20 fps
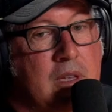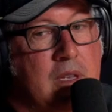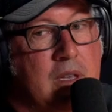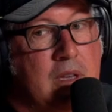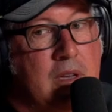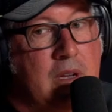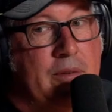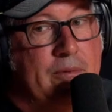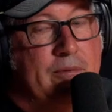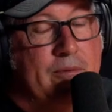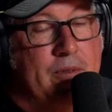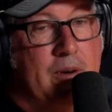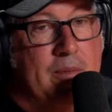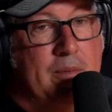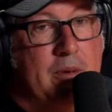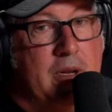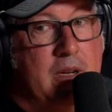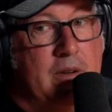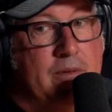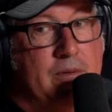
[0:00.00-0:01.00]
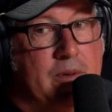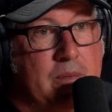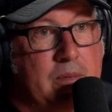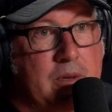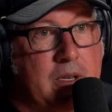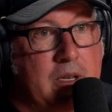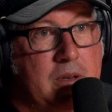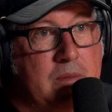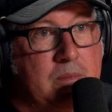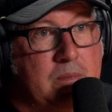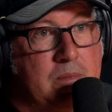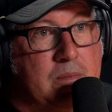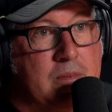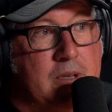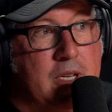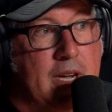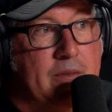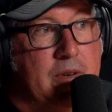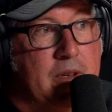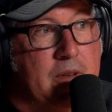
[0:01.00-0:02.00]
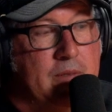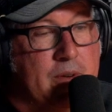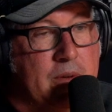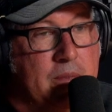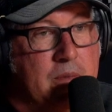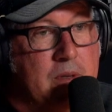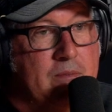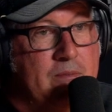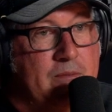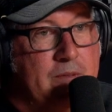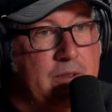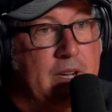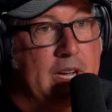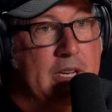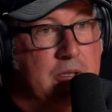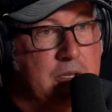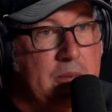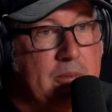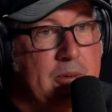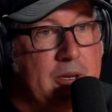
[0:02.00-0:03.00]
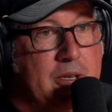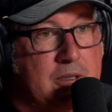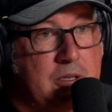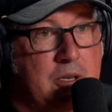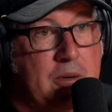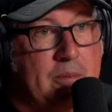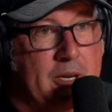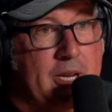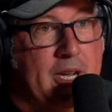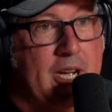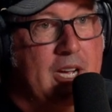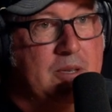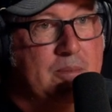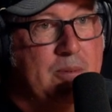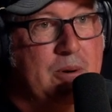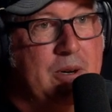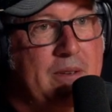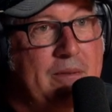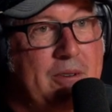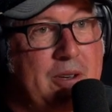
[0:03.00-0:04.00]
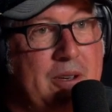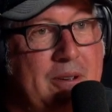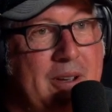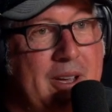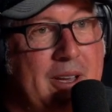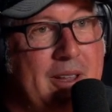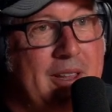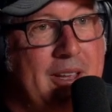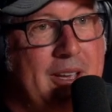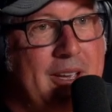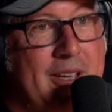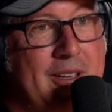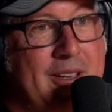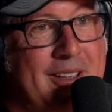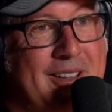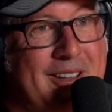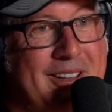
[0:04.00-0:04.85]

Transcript: Yeah, from the V8 Supercars point of view, how they...